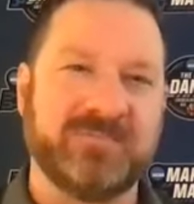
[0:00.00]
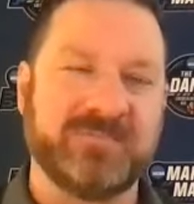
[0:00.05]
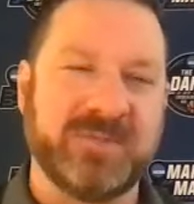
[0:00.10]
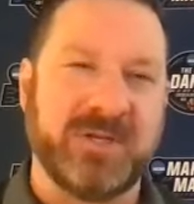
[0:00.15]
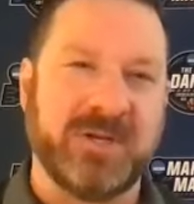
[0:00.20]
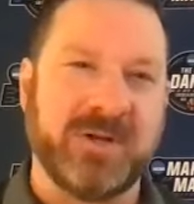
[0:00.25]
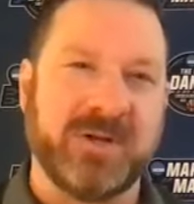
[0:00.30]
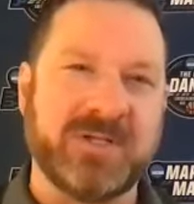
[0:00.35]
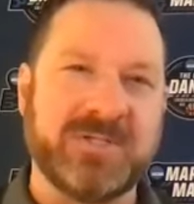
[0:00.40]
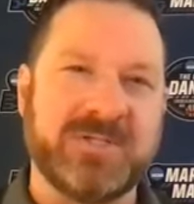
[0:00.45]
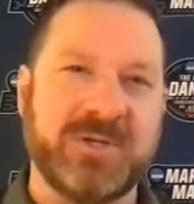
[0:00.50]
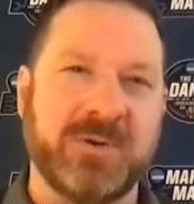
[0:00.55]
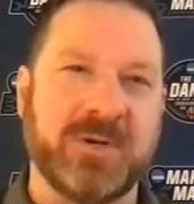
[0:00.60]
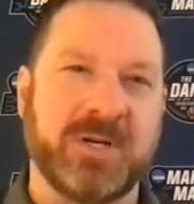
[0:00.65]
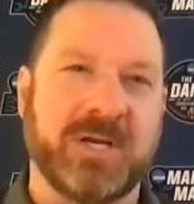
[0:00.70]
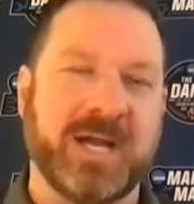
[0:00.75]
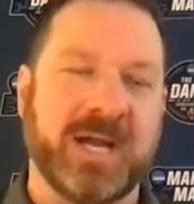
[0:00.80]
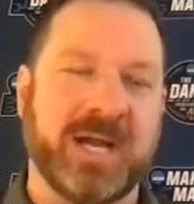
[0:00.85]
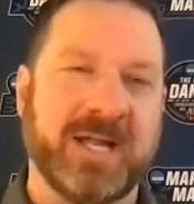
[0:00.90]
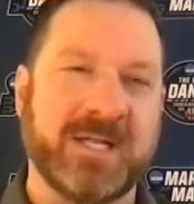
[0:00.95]
You know, in
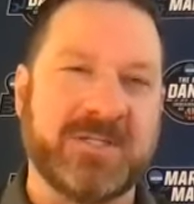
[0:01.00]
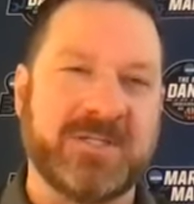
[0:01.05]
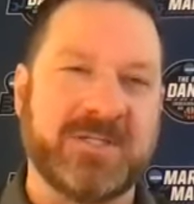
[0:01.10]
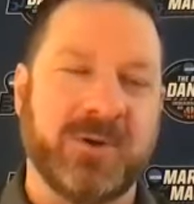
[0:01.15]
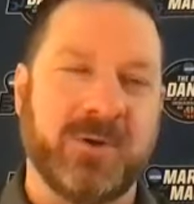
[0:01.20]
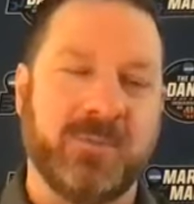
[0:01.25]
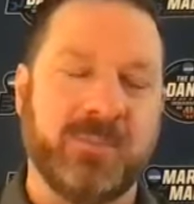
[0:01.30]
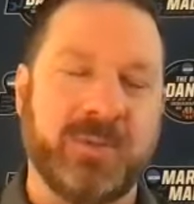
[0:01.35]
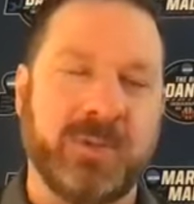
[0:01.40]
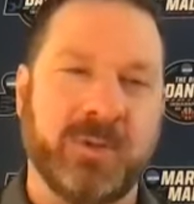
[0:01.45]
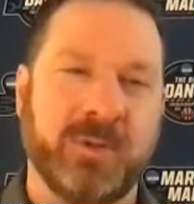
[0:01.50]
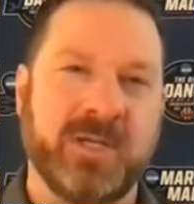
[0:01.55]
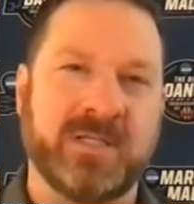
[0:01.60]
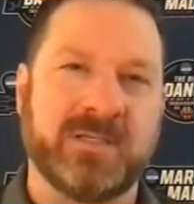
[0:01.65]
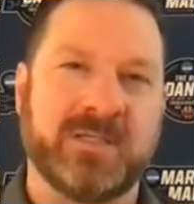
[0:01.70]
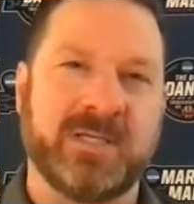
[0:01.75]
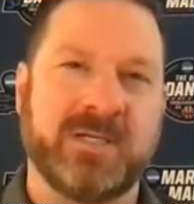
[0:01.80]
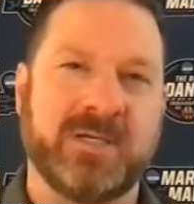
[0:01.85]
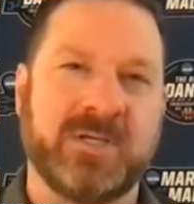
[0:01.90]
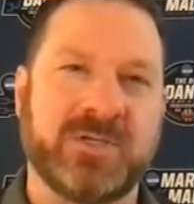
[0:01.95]
junior college, you don't build
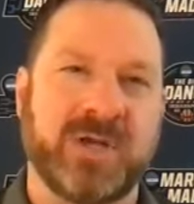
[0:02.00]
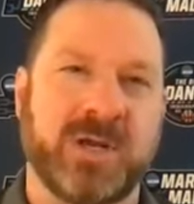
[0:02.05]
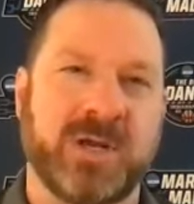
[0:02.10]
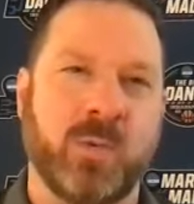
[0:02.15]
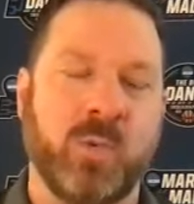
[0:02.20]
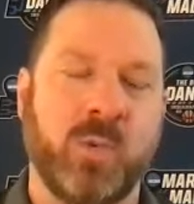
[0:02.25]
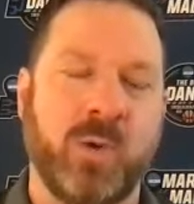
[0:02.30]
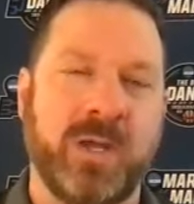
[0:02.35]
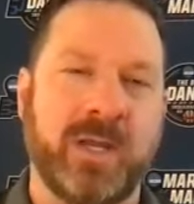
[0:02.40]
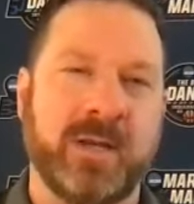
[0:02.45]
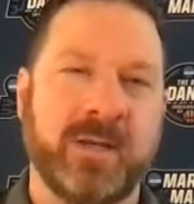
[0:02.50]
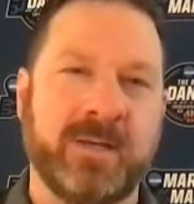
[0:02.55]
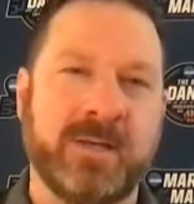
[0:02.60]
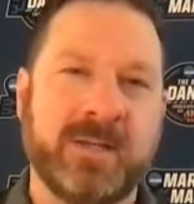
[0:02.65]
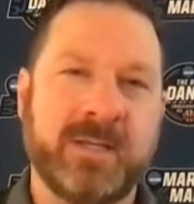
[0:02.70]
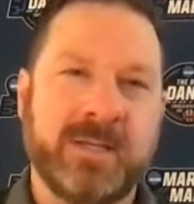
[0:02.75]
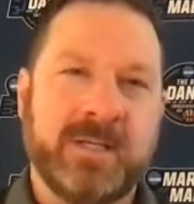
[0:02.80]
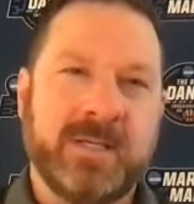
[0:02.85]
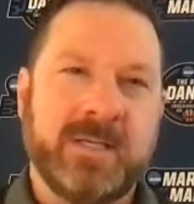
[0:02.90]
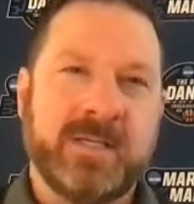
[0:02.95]
anything. You try to win
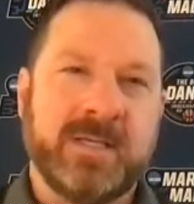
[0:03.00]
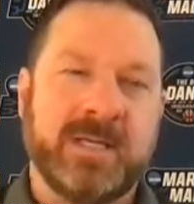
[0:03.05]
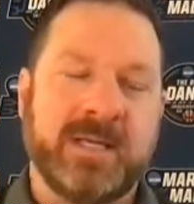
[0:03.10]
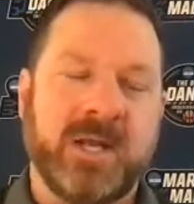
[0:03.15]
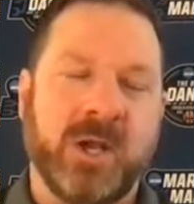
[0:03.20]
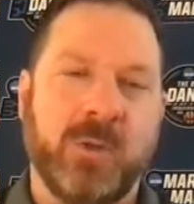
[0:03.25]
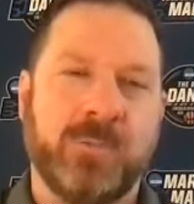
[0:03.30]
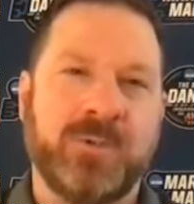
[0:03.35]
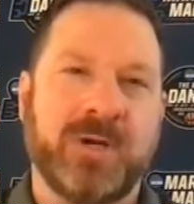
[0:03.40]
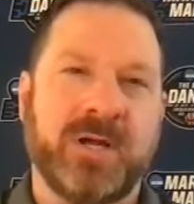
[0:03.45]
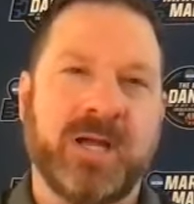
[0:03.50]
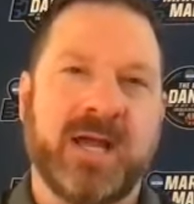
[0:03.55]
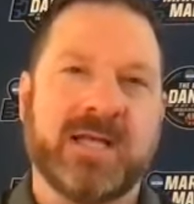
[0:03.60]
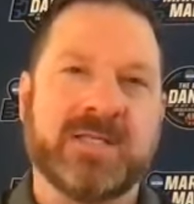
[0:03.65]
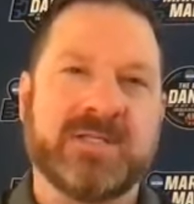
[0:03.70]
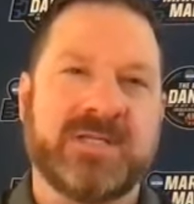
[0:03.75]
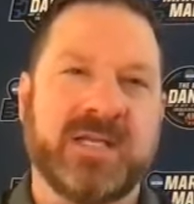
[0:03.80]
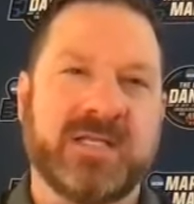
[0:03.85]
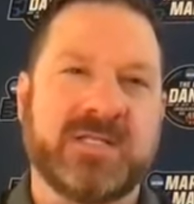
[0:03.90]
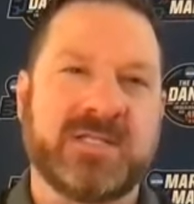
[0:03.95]
and help your
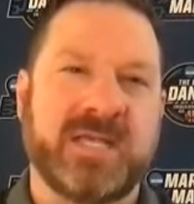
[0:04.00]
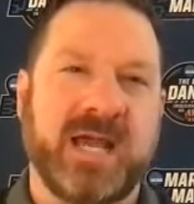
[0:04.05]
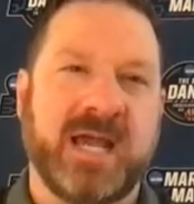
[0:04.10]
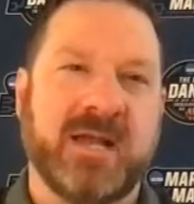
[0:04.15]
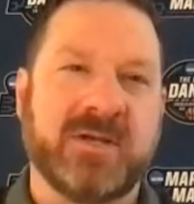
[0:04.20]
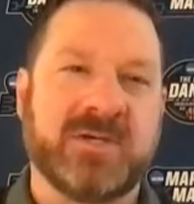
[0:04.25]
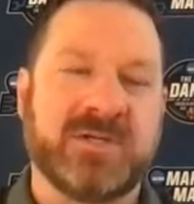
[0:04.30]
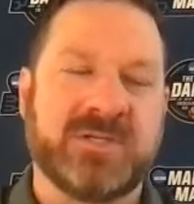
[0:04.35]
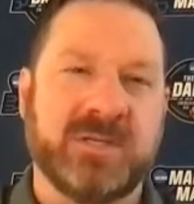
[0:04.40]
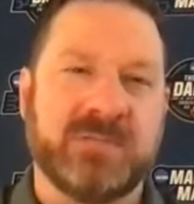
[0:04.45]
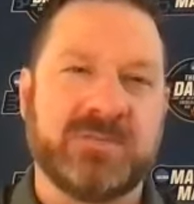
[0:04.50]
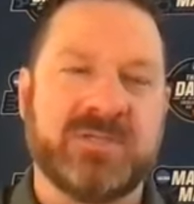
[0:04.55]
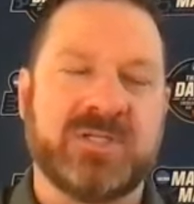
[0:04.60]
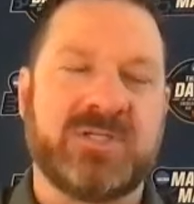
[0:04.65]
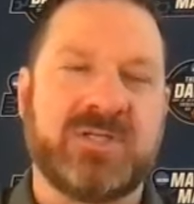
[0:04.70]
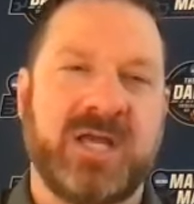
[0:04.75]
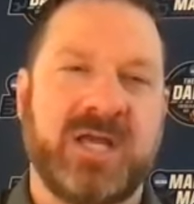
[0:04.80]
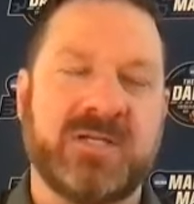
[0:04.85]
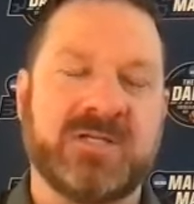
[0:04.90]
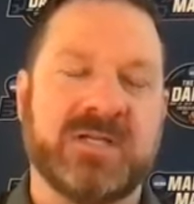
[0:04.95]
guys get scholarships
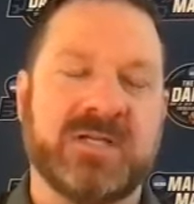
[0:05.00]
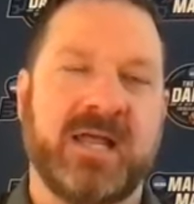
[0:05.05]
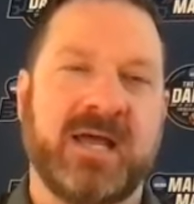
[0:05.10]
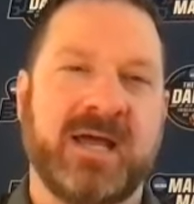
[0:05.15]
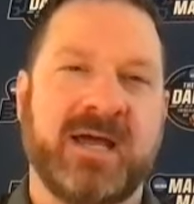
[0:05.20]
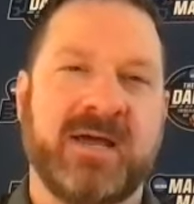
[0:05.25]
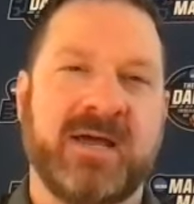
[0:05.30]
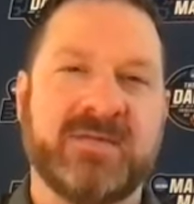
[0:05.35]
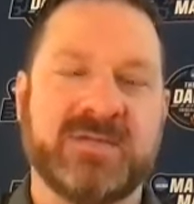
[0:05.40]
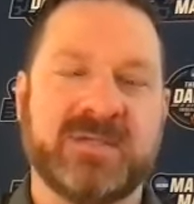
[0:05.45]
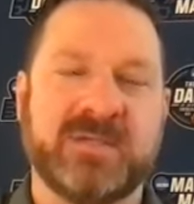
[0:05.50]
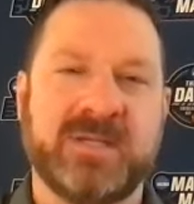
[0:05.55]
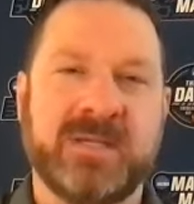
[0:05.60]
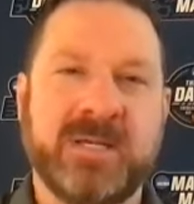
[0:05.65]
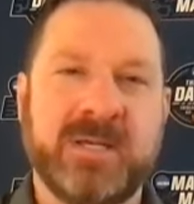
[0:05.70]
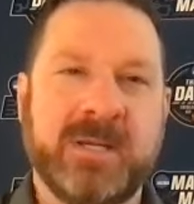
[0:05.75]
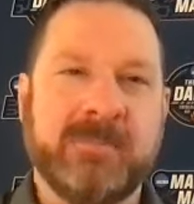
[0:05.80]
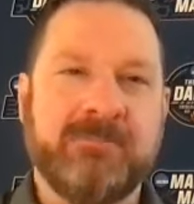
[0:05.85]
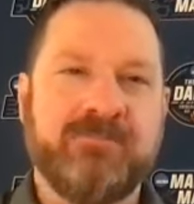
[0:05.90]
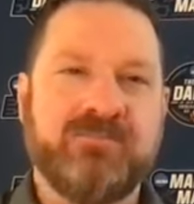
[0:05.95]
and change lives. And
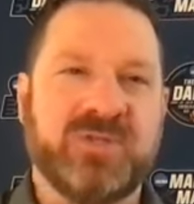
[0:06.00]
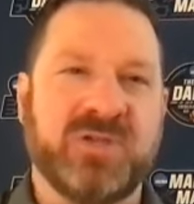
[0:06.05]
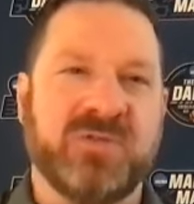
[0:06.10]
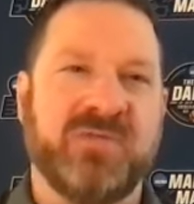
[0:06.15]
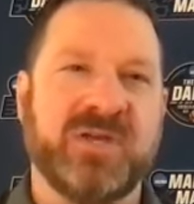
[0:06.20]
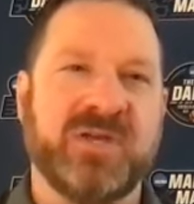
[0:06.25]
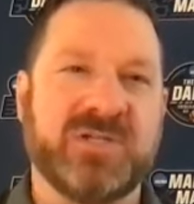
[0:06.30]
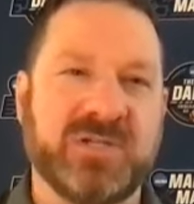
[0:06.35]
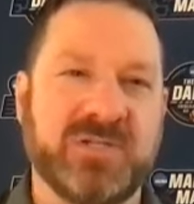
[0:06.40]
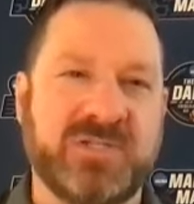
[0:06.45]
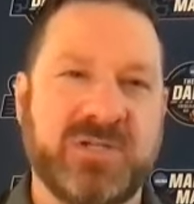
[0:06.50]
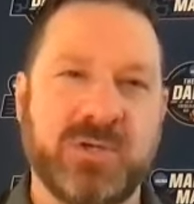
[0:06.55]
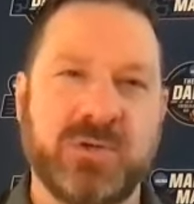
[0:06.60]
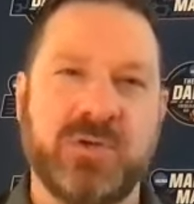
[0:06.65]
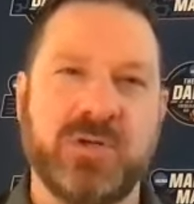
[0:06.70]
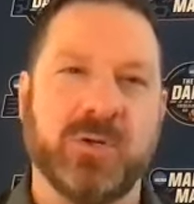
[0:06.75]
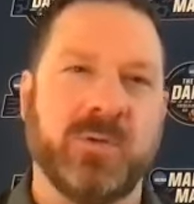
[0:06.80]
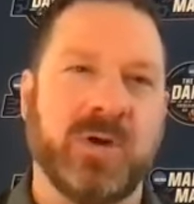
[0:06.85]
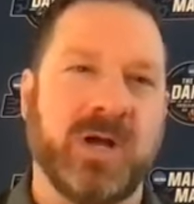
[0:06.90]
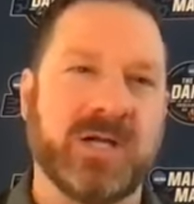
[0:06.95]
Division
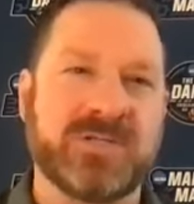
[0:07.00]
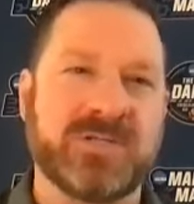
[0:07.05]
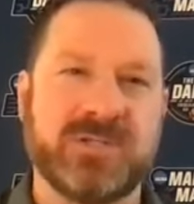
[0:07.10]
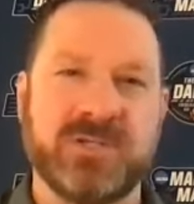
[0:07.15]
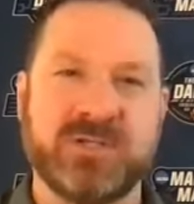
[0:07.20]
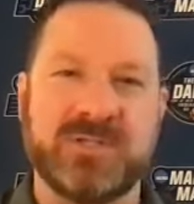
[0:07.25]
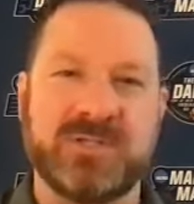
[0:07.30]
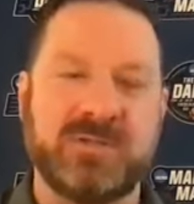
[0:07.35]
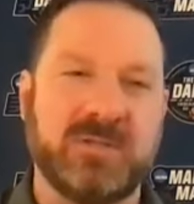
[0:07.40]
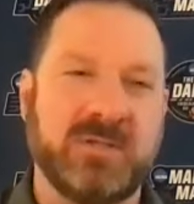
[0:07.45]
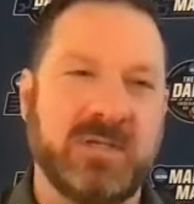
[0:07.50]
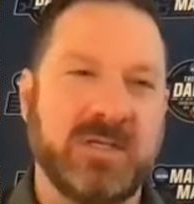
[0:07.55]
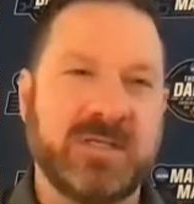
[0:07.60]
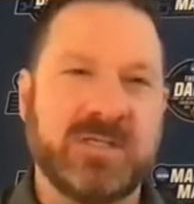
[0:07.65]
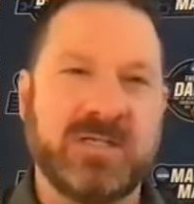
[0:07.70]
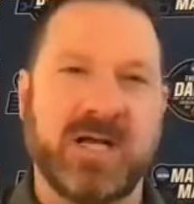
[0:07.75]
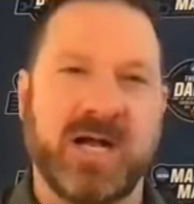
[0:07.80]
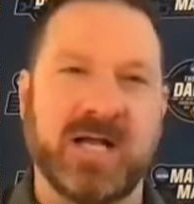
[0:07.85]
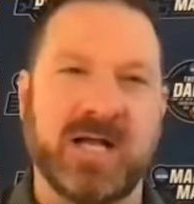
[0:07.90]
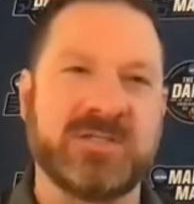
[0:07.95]
II, your roster's
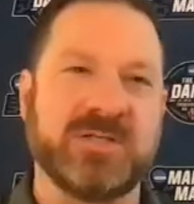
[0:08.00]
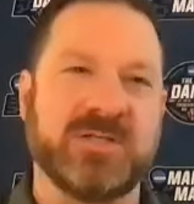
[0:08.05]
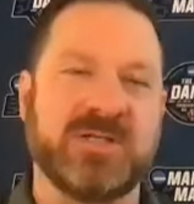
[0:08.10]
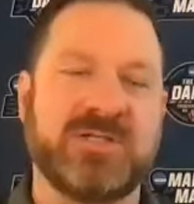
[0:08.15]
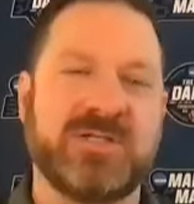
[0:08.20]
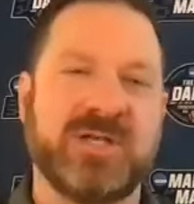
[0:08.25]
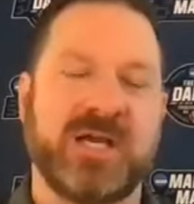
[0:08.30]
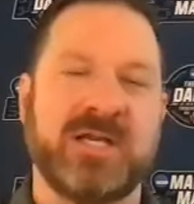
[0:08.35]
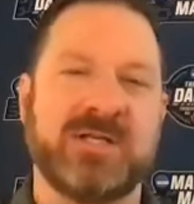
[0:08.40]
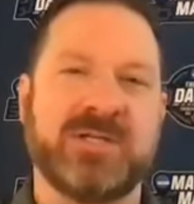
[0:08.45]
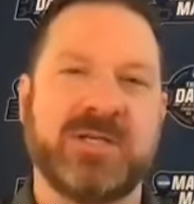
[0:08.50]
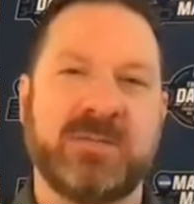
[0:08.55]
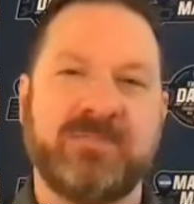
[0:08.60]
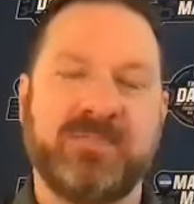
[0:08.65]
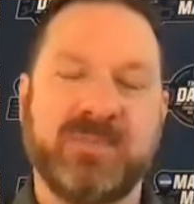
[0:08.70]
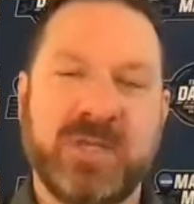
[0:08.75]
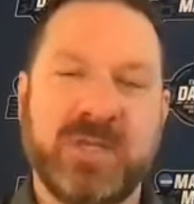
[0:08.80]
constantly changing.